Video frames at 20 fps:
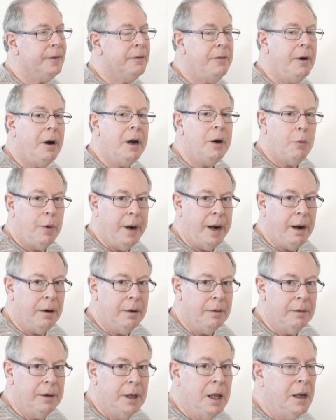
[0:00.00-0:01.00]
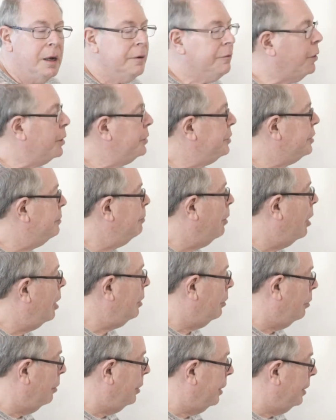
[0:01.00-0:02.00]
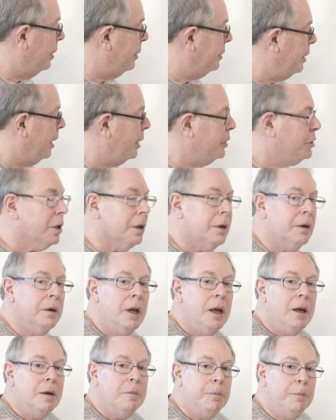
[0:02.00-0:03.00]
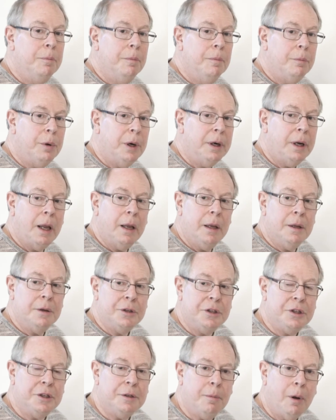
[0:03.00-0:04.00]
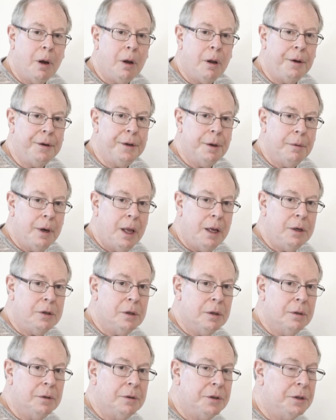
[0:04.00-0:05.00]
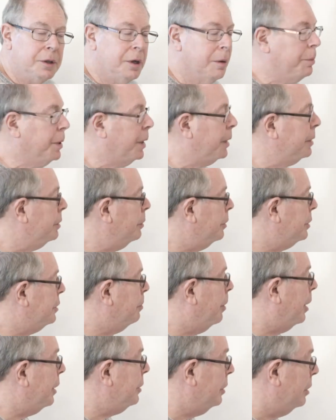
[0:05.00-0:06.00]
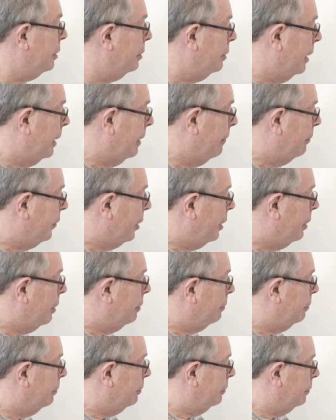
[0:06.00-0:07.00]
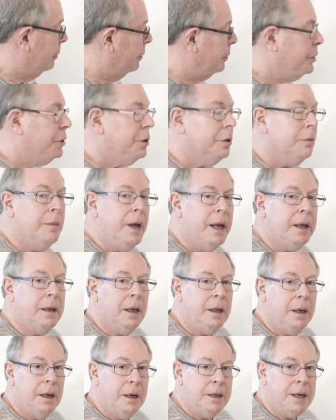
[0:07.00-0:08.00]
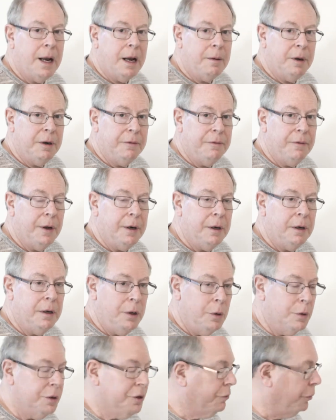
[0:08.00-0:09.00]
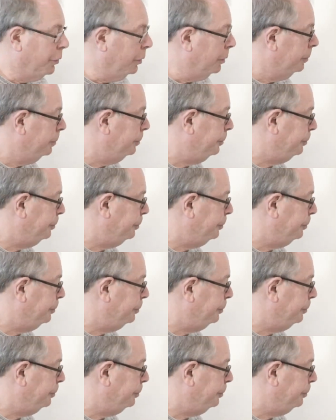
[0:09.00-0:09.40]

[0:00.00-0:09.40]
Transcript: very rare for a small organization bringing in small donations compared to its budget to make an endowment fund useful.